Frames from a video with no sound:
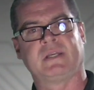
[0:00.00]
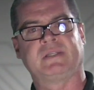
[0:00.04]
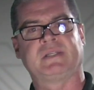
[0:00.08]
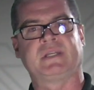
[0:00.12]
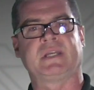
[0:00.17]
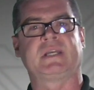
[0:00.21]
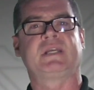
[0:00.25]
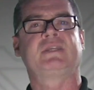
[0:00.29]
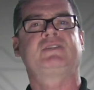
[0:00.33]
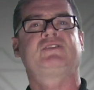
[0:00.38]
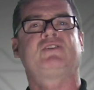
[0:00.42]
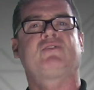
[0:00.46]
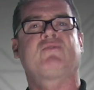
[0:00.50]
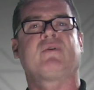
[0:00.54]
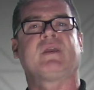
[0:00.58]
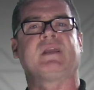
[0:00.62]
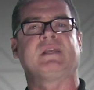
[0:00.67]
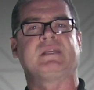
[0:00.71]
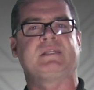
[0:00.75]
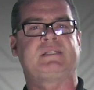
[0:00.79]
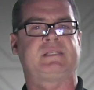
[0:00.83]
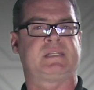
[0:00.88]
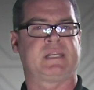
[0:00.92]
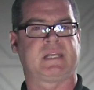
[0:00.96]
to
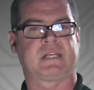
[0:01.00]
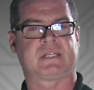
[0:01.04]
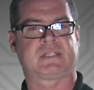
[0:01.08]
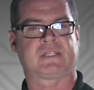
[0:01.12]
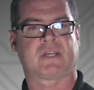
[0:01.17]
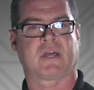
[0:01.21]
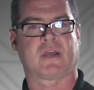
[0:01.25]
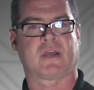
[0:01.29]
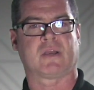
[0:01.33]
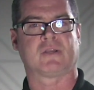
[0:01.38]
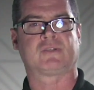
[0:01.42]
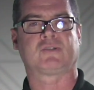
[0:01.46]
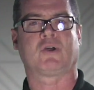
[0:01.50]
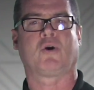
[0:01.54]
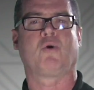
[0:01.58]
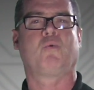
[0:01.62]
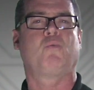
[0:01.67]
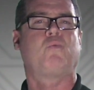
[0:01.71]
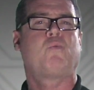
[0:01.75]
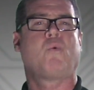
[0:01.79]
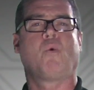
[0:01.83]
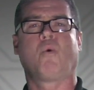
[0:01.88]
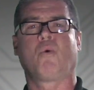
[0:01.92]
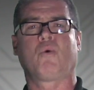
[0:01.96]
integrate C S R's
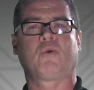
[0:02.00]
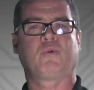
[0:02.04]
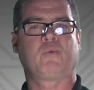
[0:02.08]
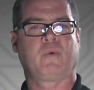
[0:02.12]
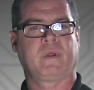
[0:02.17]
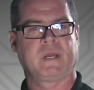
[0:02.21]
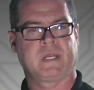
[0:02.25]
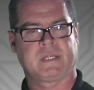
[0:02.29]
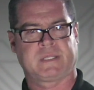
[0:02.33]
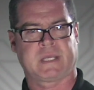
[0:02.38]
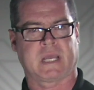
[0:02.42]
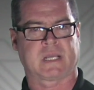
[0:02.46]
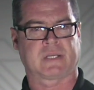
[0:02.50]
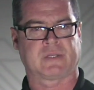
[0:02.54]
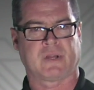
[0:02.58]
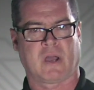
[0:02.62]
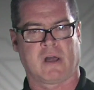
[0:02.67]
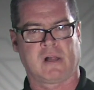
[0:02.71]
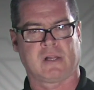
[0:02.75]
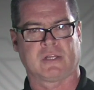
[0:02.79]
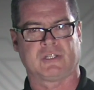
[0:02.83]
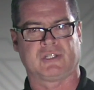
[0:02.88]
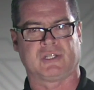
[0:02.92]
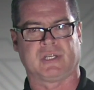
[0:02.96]
award-winning
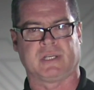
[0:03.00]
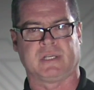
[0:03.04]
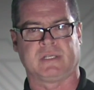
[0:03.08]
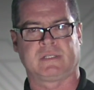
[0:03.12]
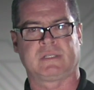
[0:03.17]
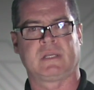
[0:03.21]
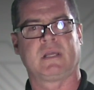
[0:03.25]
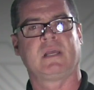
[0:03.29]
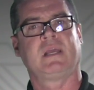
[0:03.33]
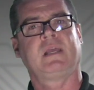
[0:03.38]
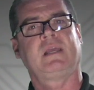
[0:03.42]
technologies